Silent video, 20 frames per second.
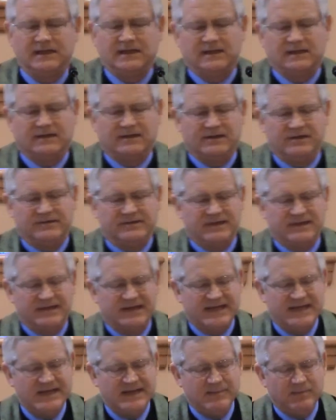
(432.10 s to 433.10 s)
And you see, the
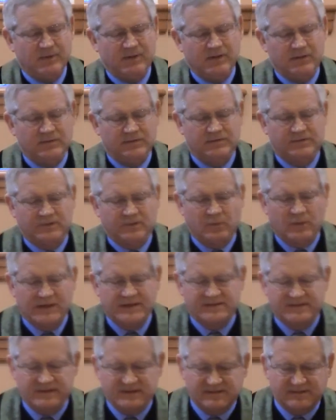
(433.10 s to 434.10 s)
Hebrews to
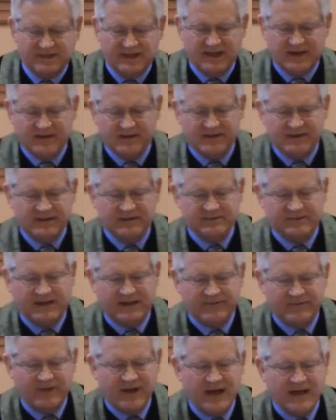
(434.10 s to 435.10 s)
which this letter is
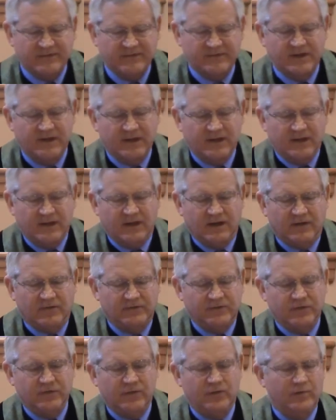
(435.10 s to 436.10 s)
addressed
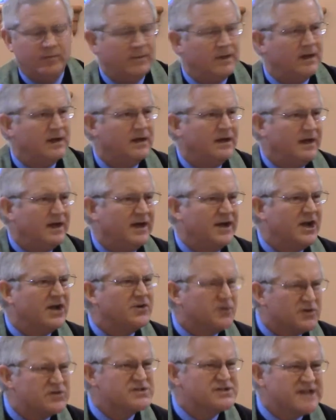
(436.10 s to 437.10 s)
assume an
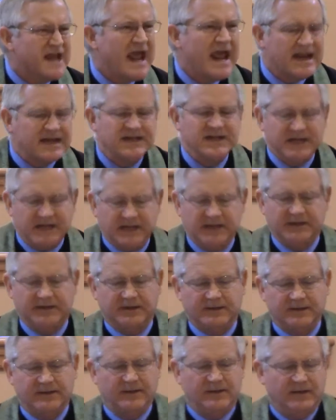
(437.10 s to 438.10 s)
understanding
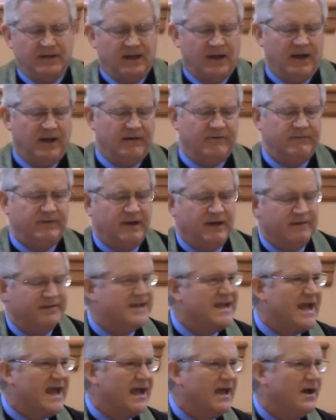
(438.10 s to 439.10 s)
of
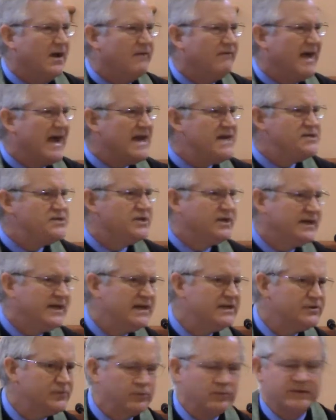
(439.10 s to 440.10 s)
ancient
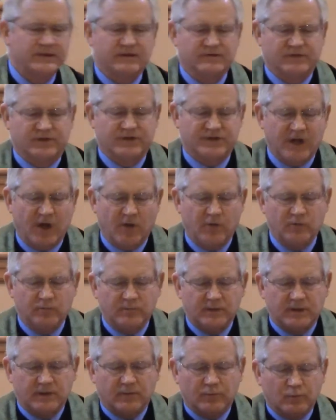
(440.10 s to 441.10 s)
Israel's
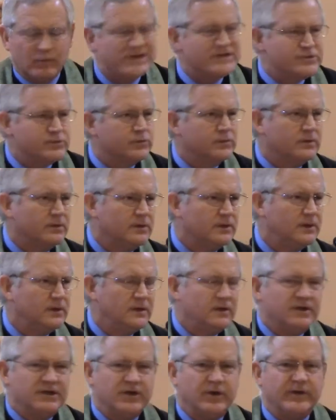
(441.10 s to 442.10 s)
atonement ritual
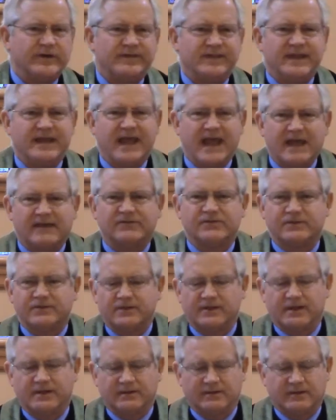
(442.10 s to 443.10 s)
during the
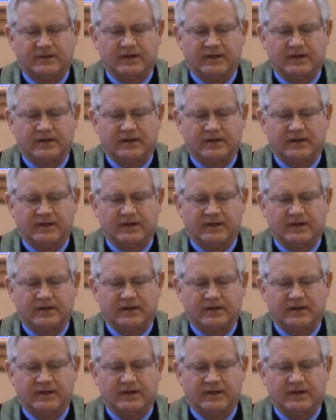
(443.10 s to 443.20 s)
Exodus